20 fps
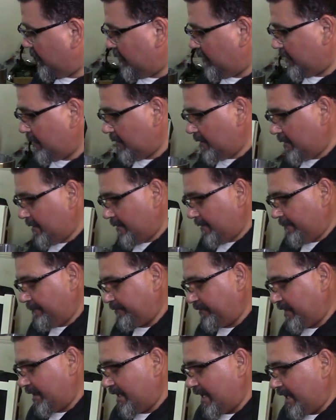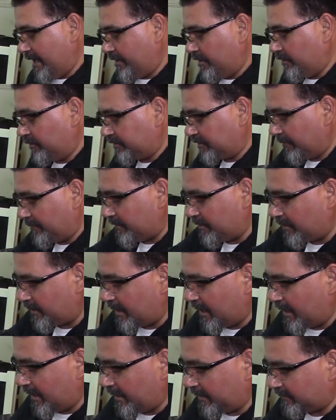And I know some of you
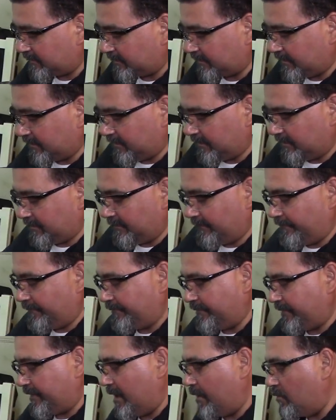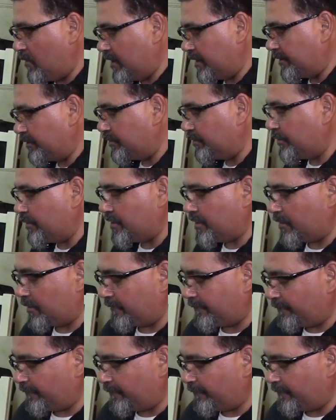guys, they want to do your